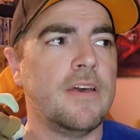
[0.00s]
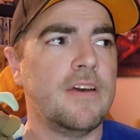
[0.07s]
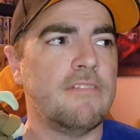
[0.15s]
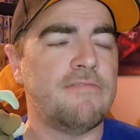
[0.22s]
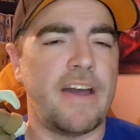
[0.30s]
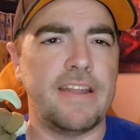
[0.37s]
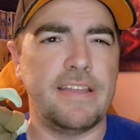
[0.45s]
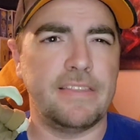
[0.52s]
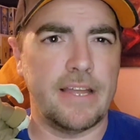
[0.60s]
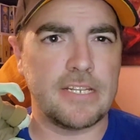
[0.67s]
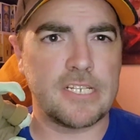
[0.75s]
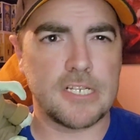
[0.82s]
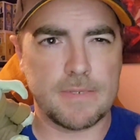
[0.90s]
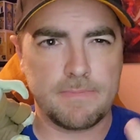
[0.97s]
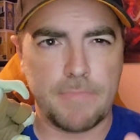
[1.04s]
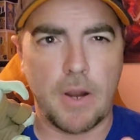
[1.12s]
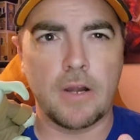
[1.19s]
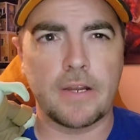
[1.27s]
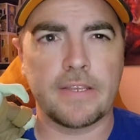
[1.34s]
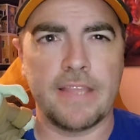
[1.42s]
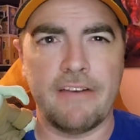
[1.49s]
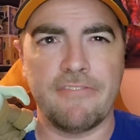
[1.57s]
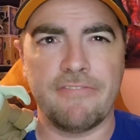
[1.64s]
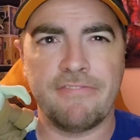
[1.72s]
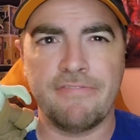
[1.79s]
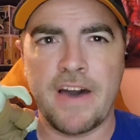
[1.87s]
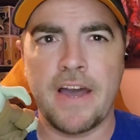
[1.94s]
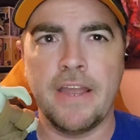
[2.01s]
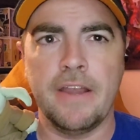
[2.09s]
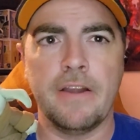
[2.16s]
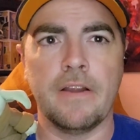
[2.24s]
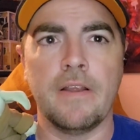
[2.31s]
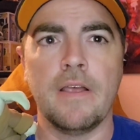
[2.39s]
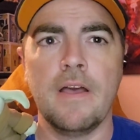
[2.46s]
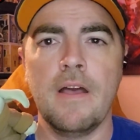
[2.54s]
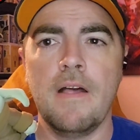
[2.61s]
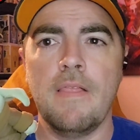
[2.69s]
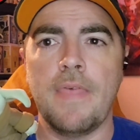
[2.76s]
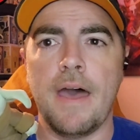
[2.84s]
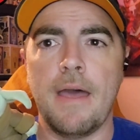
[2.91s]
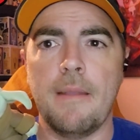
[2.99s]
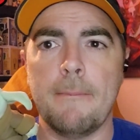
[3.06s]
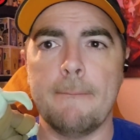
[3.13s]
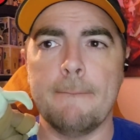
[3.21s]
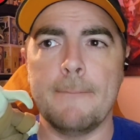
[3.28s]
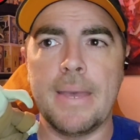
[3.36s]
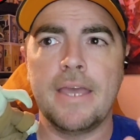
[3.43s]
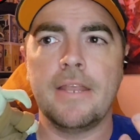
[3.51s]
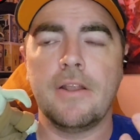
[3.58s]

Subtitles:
finding that spark, that fire that made